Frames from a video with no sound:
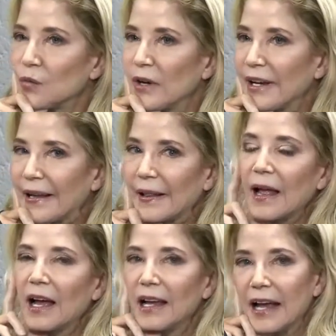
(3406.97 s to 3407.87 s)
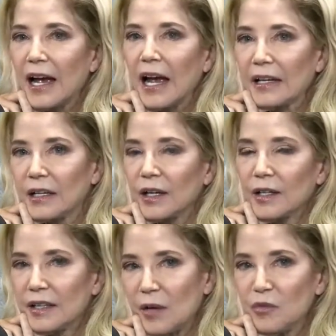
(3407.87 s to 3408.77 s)
Well, I
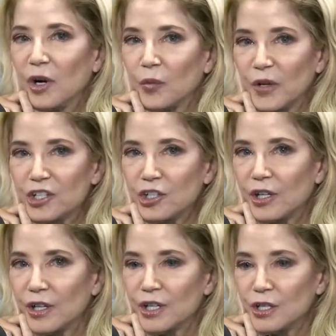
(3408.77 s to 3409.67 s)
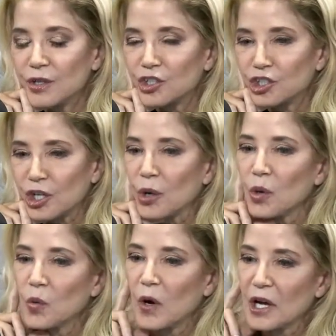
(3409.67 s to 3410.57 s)
mean, originally the
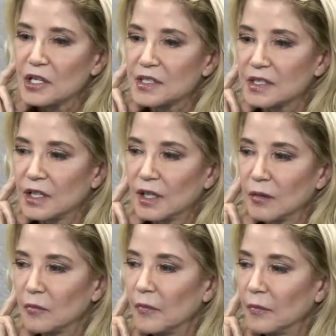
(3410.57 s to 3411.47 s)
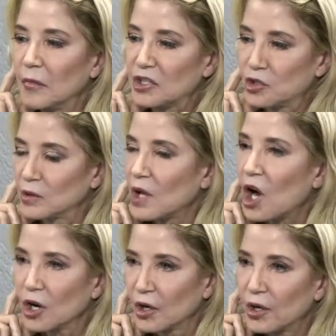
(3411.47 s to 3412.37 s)
show was much
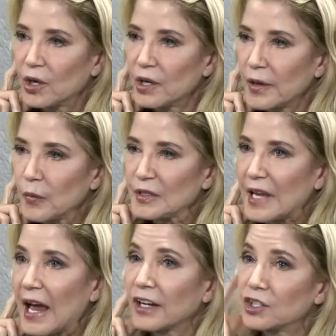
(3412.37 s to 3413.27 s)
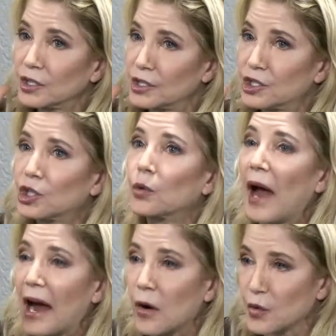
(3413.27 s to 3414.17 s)
longer. It was actually 2
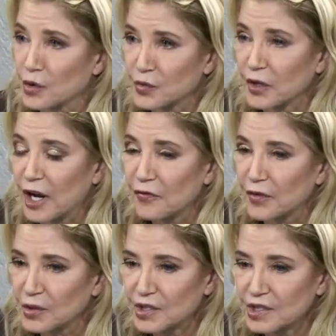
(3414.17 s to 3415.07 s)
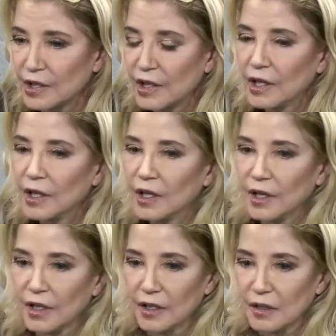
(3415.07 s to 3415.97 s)
hours when I first
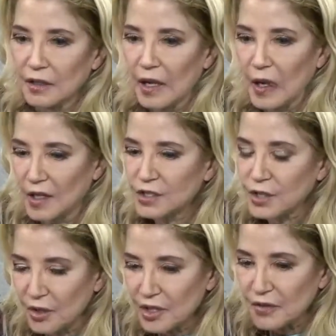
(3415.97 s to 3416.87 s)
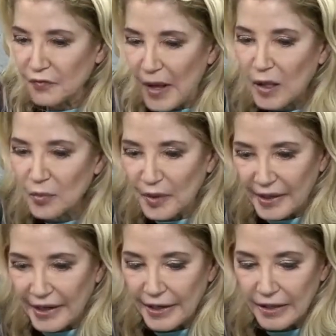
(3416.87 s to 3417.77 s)
started
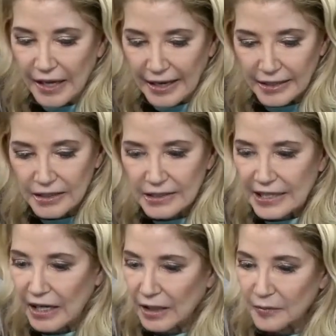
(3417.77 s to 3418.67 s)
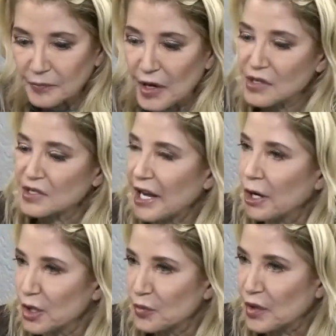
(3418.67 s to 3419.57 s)
developing it at Bucks
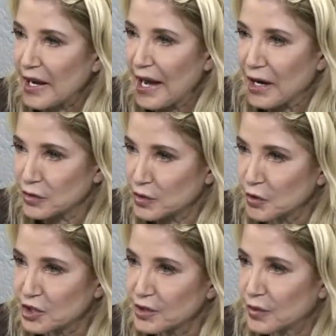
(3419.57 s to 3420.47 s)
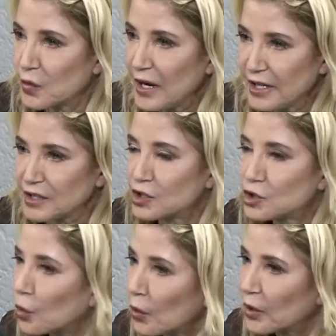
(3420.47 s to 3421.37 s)
County Playhouse, which is quite a
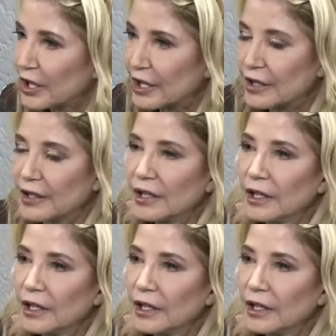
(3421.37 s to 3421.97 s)
storied